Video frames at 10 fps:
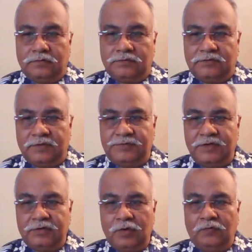
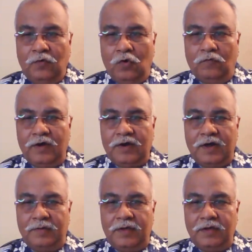subject of
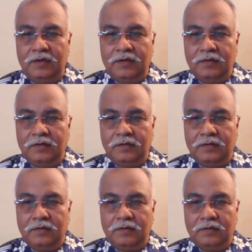overcoming
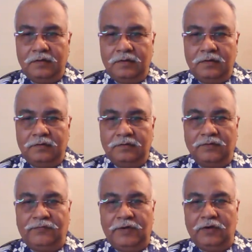
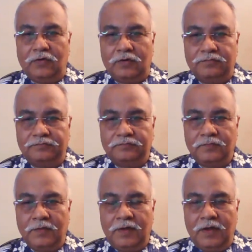the failure,
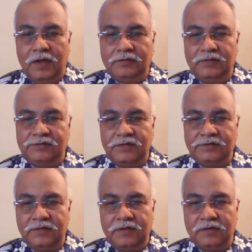and this
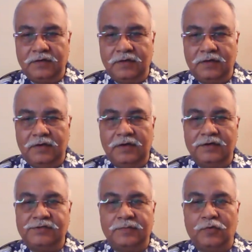is in
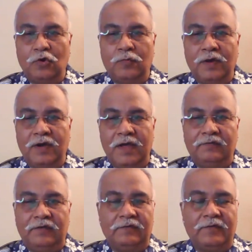Leadership Global
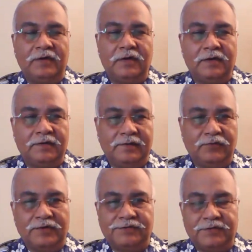Live event at
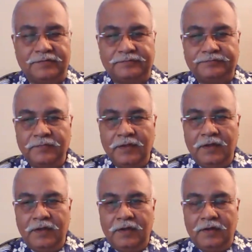USA.
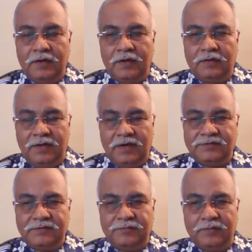Tell
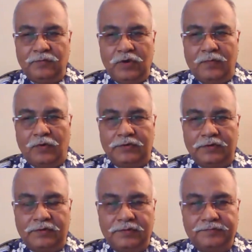us something more about
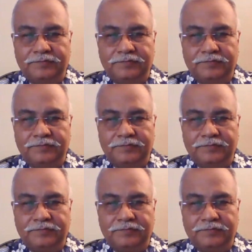it.